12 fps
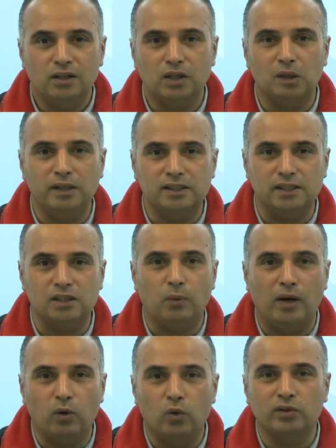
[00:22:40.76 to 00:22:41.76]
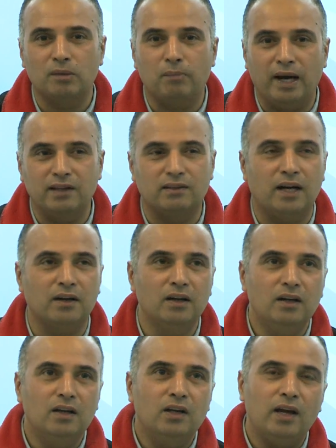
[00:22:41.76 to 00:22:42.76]
You know, he's the, he's the one who goes and buys that
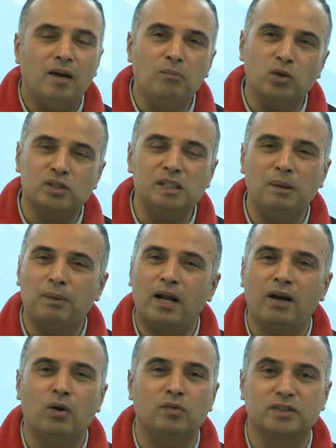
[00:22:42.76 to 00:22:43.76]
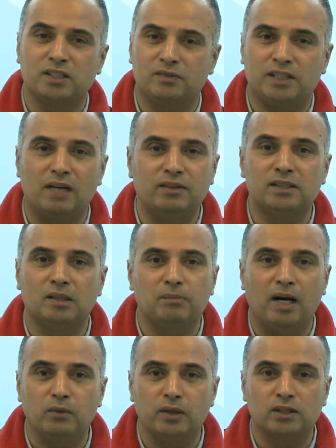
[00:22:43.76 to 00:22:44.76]
and most of these people are in offices which have decent
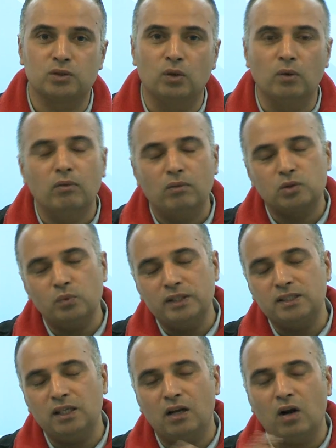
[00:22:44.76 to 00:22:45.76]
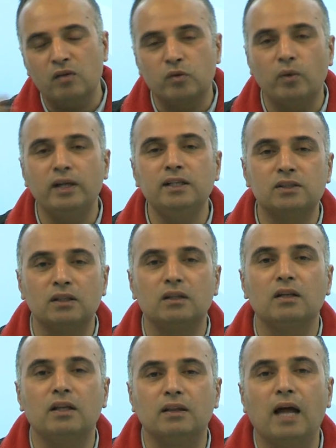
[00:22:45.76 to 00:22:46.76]
bandwidth. So, so we see a lot of queries in,
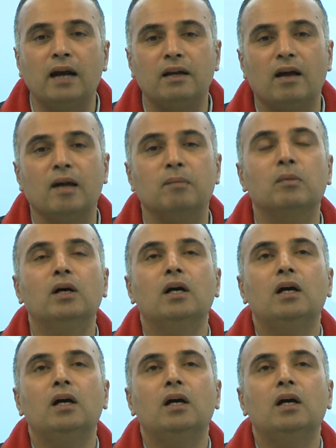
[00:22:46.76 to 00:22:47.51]
in that time.